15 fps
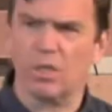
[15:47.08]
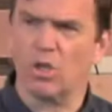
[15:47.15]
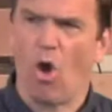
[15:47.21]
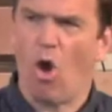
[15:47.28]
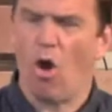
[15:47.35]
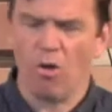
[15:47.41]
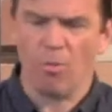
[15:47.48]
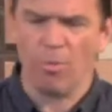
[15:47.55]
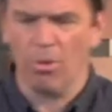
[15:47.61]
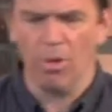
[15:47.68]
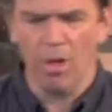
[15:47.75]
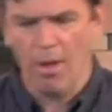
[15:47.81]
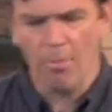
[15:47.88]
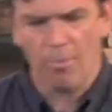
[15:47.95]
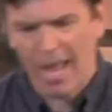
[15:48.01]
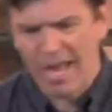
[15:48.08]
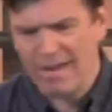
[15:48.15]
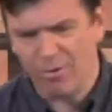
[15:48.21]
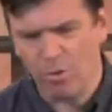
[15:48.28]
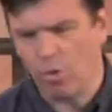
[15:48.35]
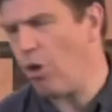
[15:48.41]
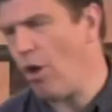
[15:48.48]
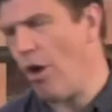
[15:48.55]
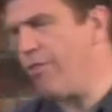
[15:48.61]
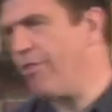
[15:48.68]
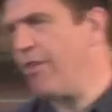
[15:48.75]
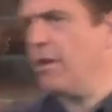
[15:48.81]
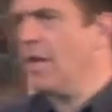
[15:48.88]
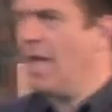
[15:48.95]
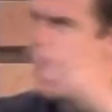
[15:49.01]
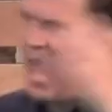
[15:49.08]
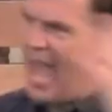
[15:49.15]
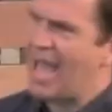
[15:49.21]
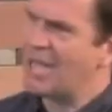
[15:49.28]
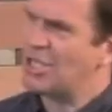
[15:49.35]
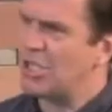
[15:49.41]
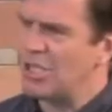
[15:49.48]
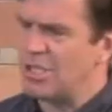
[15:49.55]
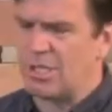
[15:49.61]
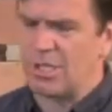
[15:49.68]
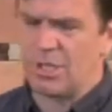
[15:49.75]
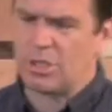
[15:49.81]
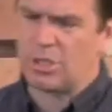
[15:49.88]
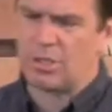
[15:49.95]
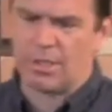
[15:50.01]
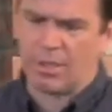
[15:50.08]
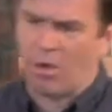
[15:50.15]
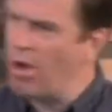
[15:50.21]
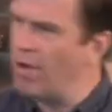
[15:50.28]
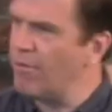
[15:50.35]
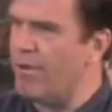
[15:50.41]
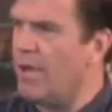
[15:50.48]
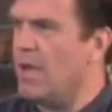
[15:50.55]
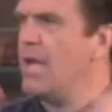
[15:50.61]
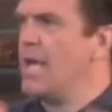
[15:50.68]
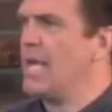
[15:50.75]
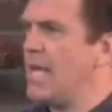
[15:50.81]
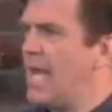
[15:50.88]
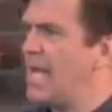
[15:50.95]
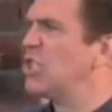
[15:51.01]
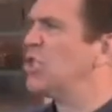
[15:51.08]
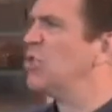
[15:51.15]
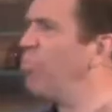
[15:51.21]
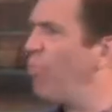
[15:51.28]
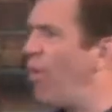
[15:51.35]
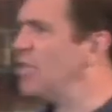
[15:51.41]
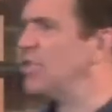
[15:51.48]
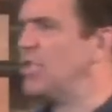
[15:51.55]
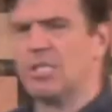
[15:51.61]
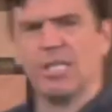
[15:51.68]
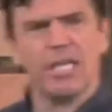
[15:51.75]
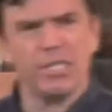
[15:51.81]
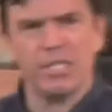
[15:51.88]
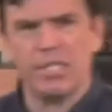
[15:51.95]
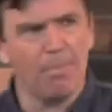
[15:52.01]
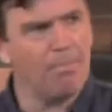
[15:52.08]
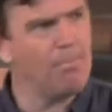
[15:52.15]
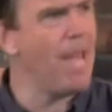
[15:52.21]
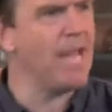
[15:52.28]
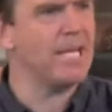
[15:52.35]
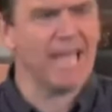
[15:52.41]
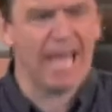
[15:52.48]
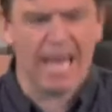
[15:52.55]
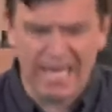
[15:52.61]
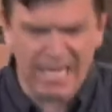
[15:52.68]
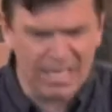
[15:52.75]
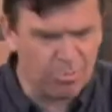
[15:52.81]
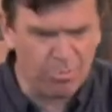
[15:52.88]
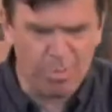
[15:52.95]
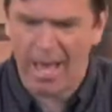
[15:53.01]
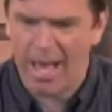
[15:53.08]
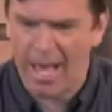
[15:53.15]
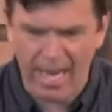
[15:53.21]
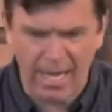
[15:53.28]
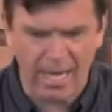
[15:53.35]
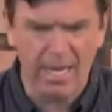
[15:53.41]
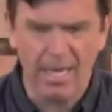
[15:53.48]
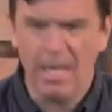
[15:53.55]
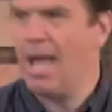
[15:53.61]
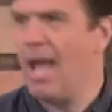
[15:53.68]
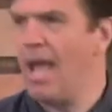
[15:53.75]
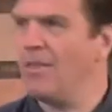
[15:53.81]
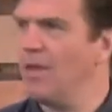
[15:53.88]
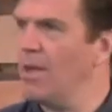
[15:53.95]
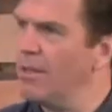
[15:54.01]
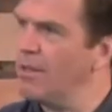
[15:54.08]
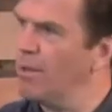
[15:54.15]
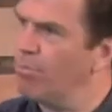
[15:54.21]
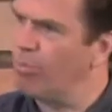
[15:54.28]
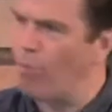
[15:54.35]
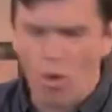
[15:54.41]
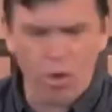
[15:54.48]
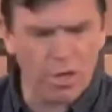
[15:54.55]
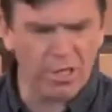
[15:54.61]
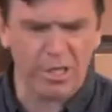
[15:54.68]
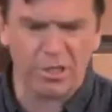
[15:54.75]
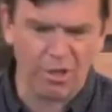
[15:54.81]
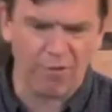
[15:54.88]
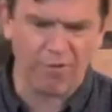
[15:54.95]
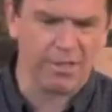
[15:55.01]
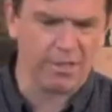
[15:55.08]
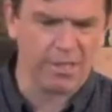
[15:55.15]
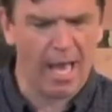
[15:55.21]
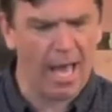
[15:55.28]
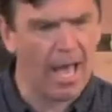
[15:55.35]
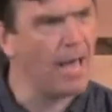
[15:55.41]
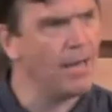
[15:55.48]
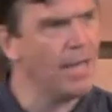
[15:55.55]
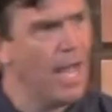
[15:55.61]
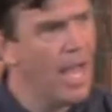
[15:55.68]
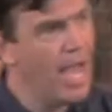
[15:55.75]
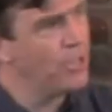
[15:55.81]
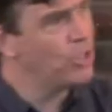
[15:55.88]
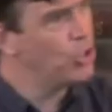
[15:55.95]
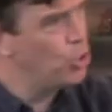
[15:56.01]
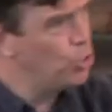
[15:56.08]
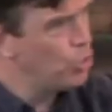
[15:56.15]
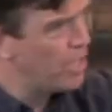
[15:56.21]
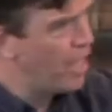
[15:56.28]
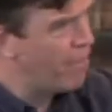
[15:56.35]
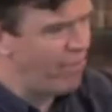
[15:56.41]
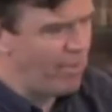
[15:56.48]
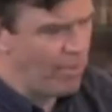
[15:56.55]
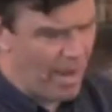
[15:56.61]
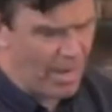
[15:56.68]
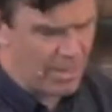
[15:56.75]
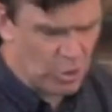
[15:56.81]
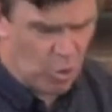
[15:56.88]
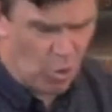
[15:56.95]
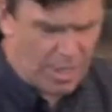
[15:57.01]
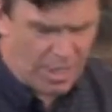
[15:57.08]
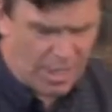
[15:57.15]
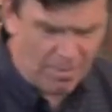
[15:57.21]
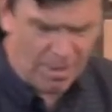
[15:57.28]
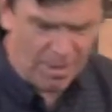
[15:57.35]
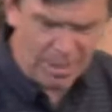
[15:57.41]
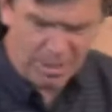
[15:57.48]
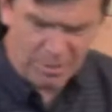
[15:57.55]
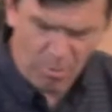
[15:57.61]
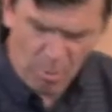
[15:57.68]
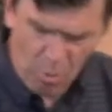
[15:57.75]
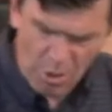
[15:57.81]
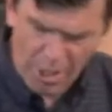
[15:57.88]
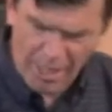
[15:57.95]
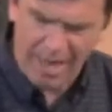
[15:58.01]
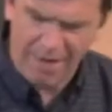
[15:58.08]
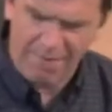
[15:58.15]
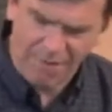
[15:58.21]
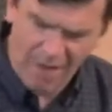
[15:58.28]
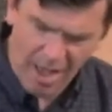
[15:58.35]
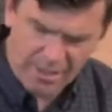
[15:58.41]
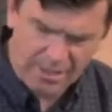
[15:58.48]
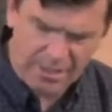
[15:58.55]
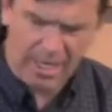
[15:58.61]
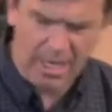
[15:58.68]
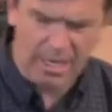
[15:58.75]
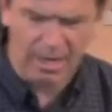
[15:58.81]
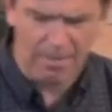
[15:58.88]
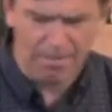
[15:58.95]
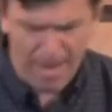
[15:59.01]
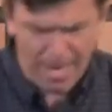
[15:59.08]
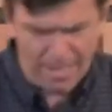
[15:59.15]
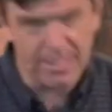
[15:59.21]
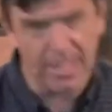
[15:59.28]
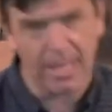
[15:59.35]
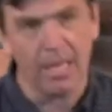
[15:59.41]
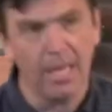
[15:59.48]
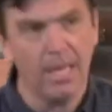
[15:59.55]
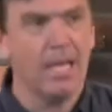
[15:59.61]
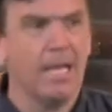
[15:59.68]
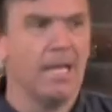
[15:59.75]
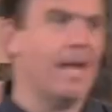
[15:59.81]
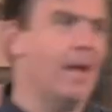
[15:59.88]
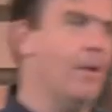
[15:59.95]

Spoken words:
horrible, painful cloth and ashes. He expresses his lament and his pain and the brokenness of his heart. And Jews everywhere join him in this mourning and fasting and lamenting. Now,